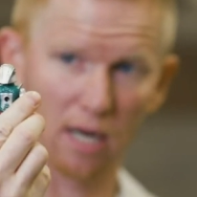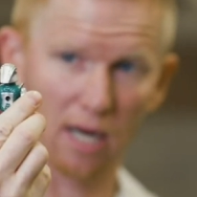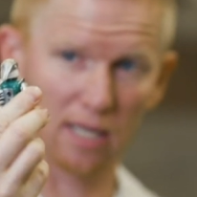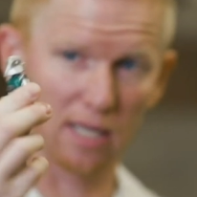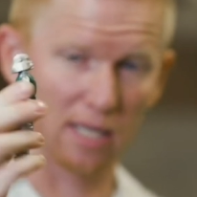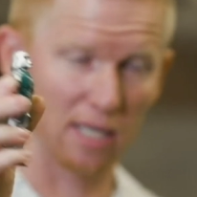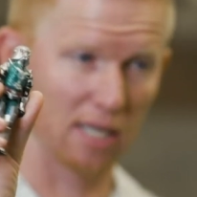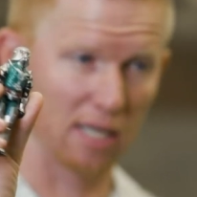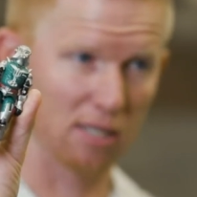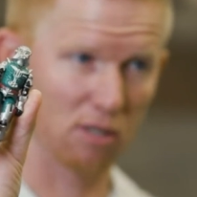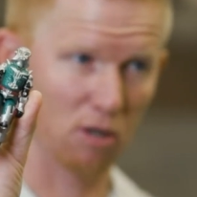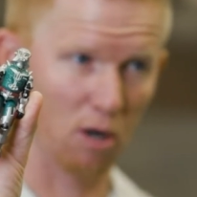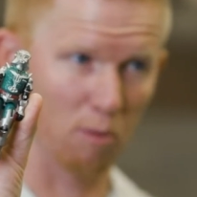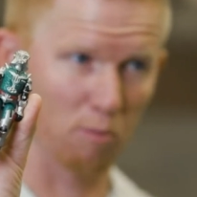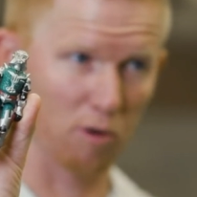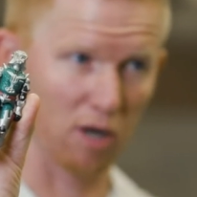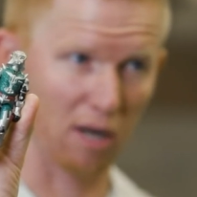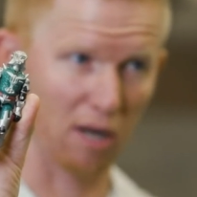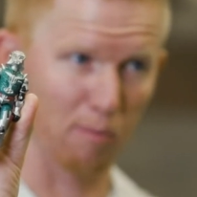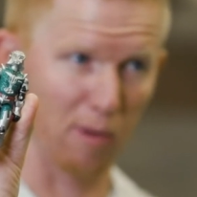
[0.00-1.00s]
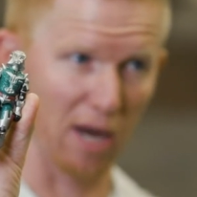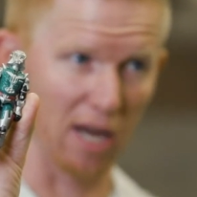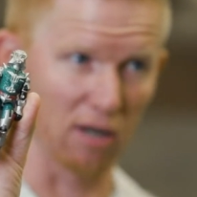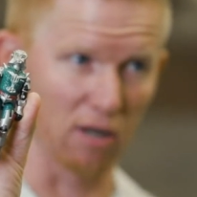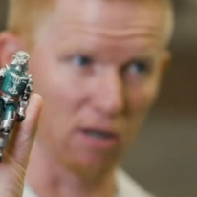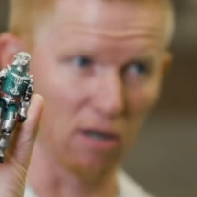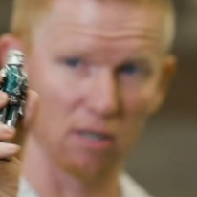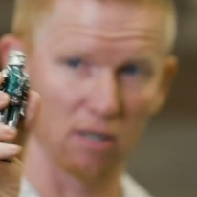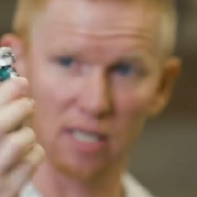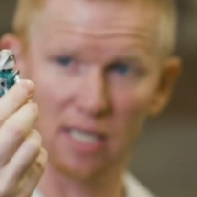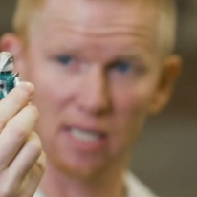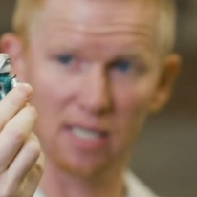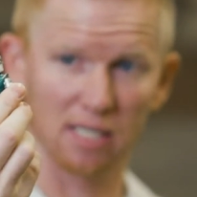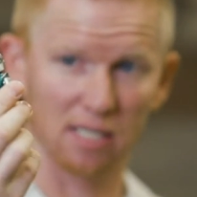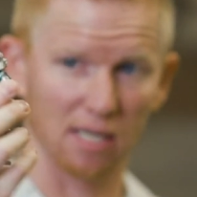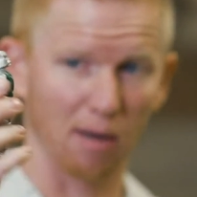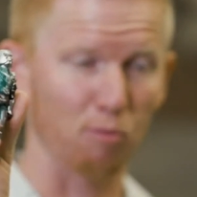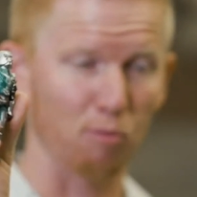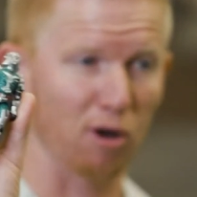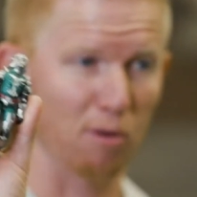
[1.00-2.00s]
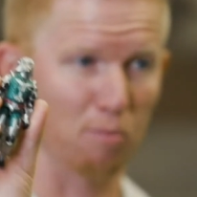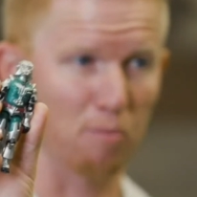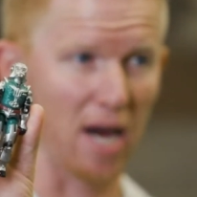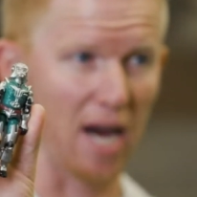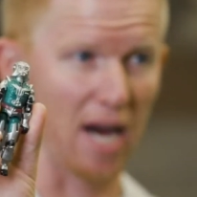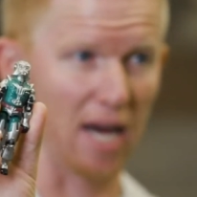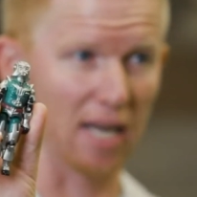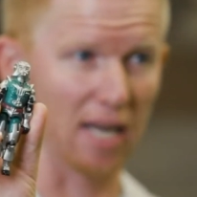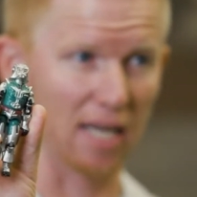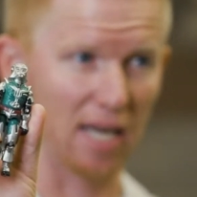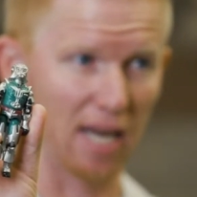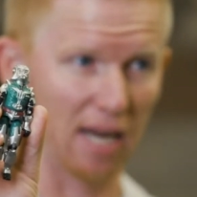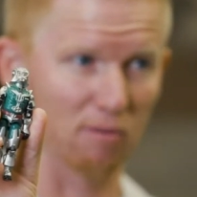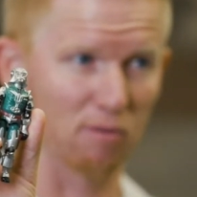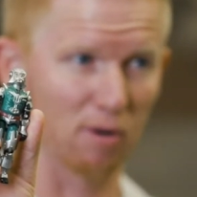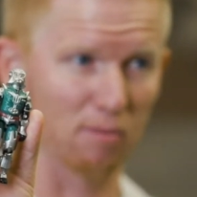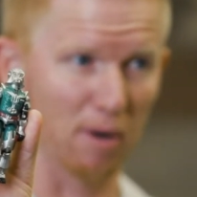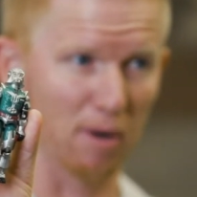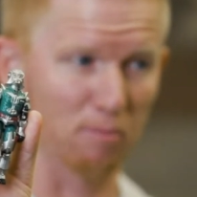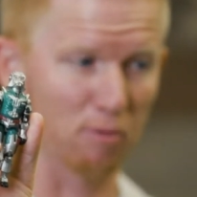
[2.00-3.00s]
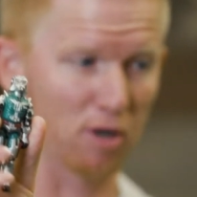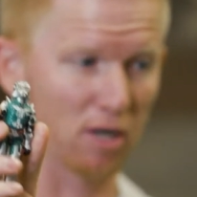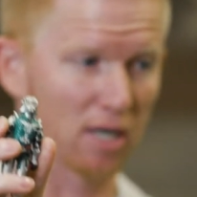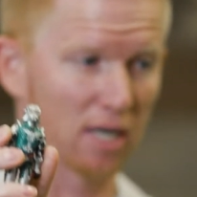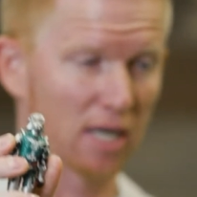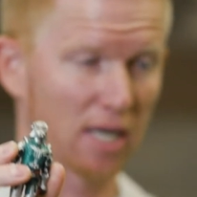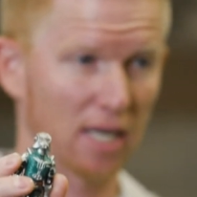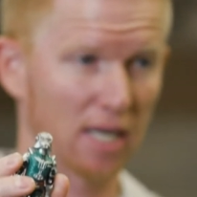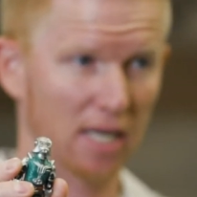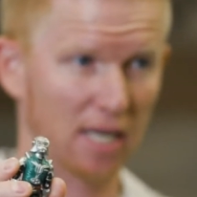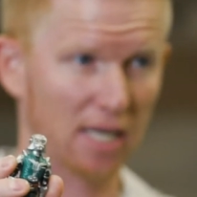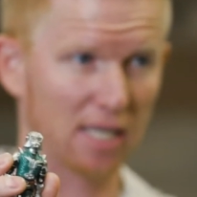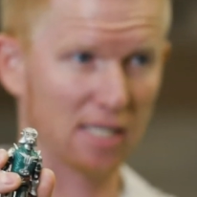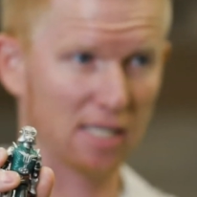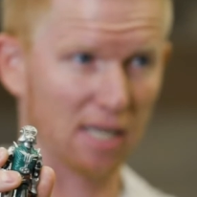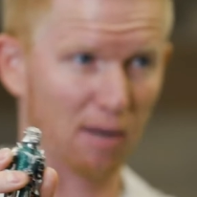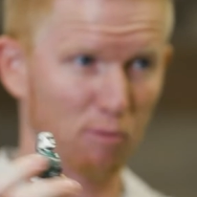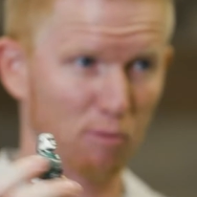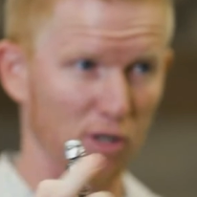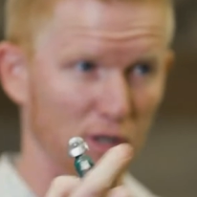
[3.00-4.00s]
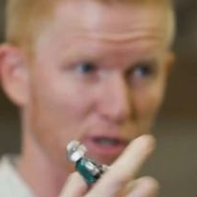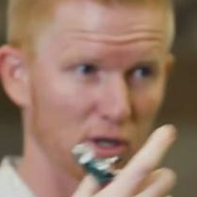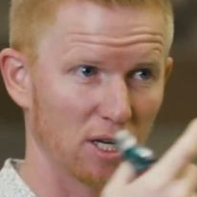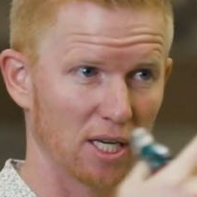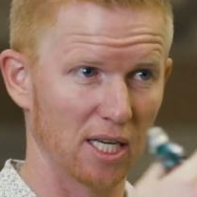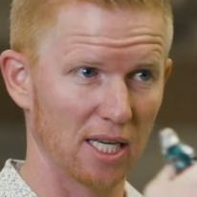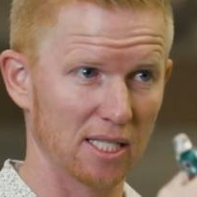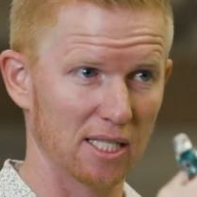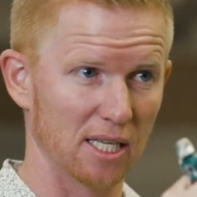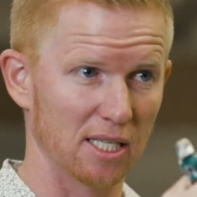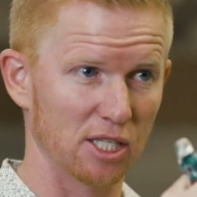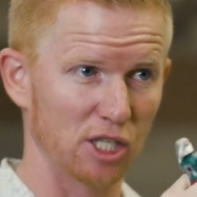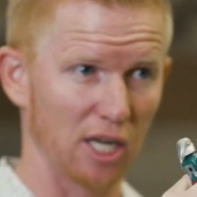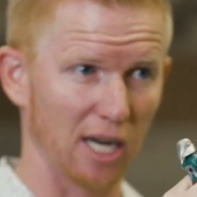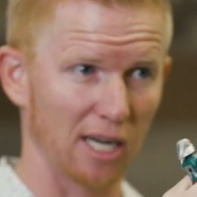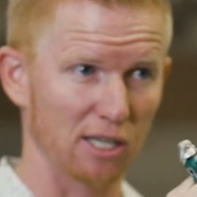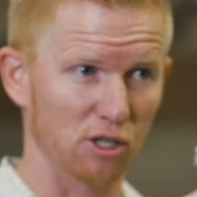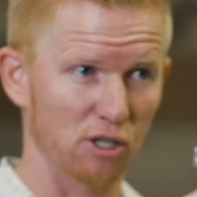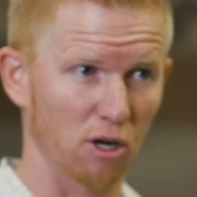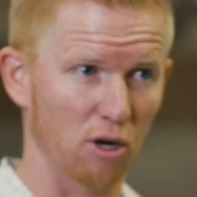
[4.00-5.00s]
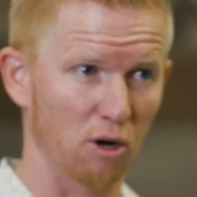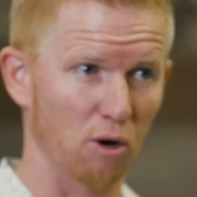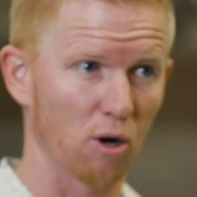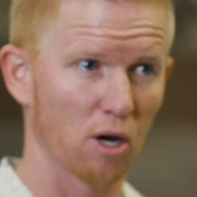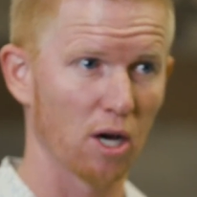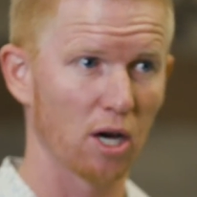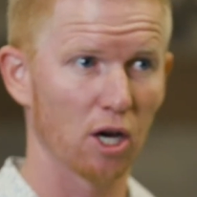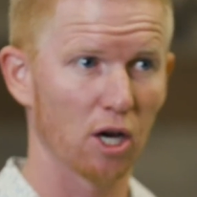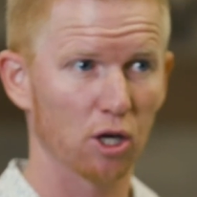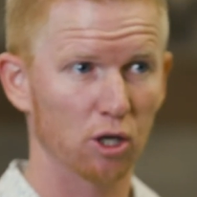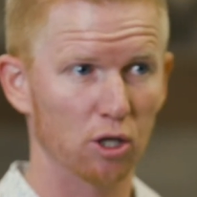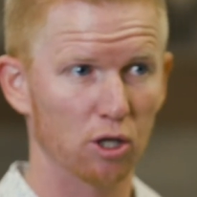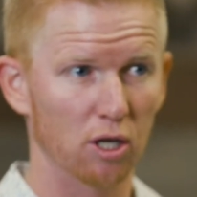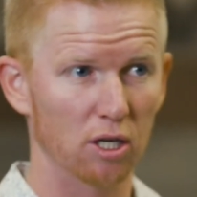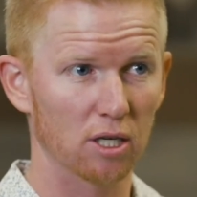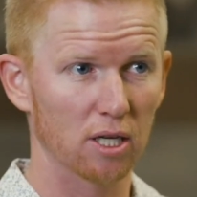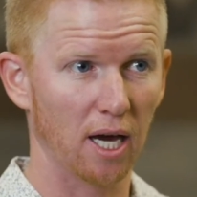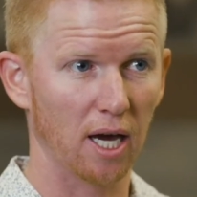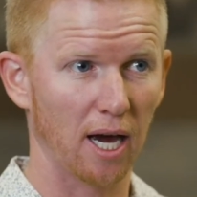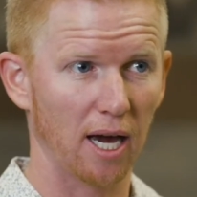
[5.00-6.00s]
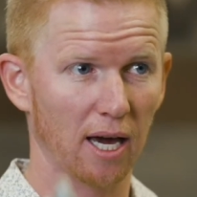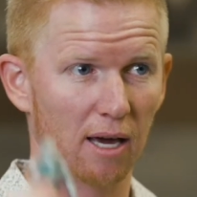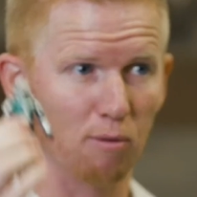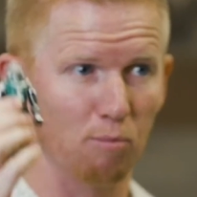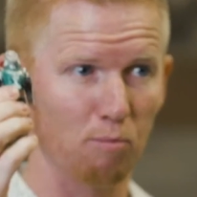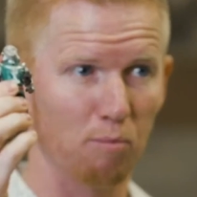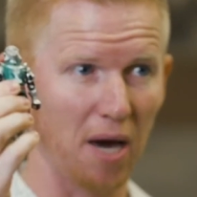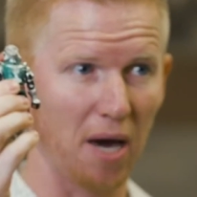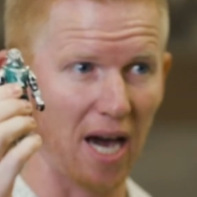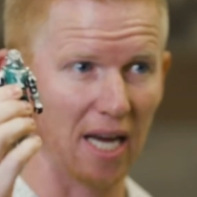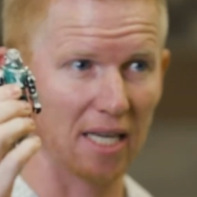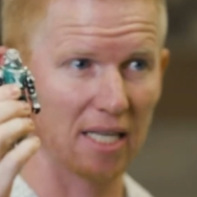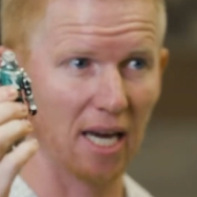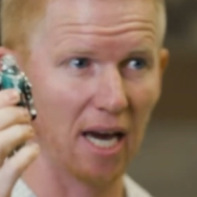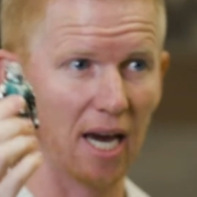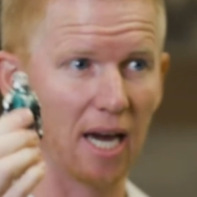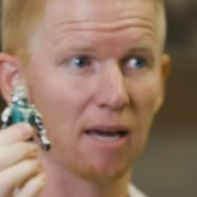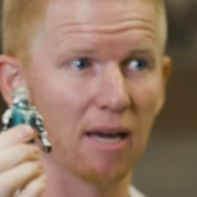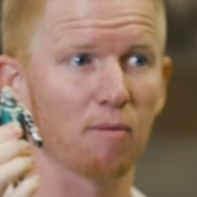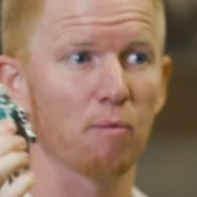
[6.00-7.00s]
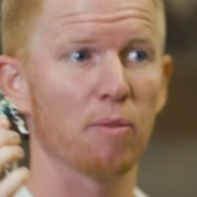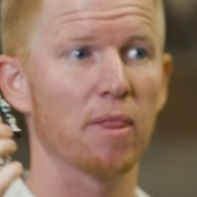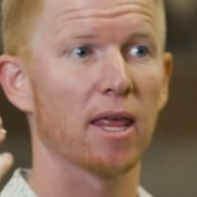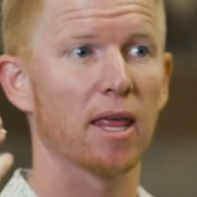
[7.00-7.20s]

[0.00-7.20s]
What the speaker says: I think he's Cobra Commander. He's someone bad, I can't remember. He's someone good, he's a G.I. Joe. Good guy, bad guy.